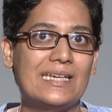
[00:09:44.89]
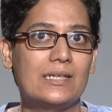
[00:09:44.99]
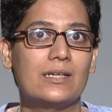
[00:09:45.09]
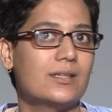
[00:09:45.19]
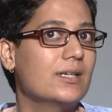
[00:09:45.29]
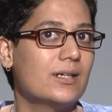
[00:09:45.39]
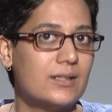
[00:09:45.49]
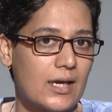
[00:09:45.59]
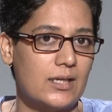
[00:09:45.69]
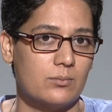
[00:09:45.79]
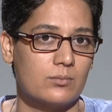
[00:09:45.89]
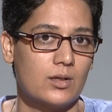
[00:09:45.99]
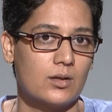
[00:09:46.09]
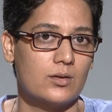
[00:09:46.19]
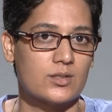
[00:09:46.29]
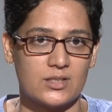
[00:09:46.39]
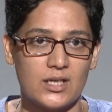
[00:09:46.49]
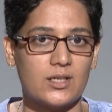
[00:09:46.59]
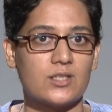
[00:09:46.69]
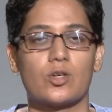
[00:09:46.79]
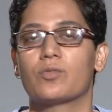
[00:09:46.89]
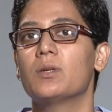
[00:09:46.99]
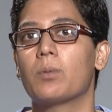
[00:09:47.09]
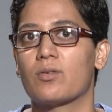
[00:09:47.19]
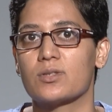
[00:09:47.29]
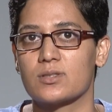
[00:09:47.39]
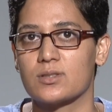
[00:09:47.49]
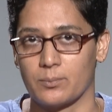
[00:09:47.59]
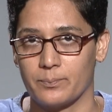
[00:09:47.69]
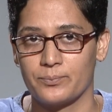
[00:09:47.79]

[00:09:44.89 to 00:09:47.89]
in real time status of the power system.